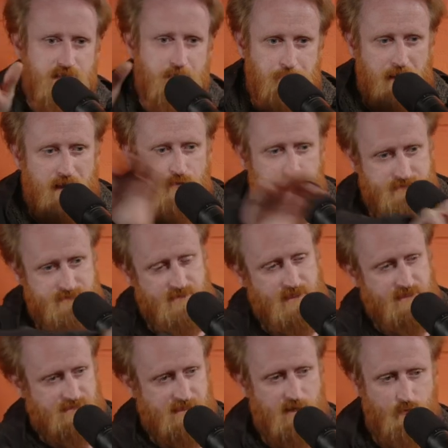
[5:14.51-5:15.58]
I balance
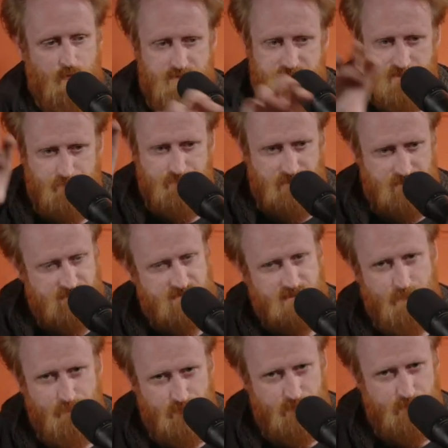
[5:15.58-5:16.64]
things out with something
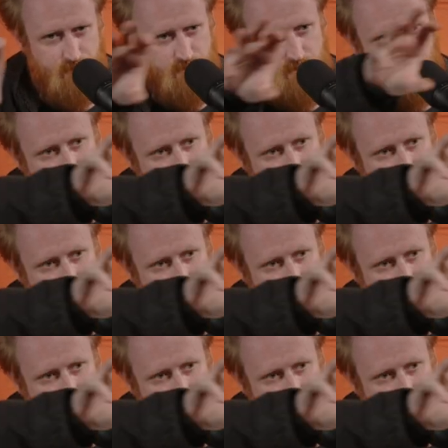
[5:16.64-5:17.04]
similar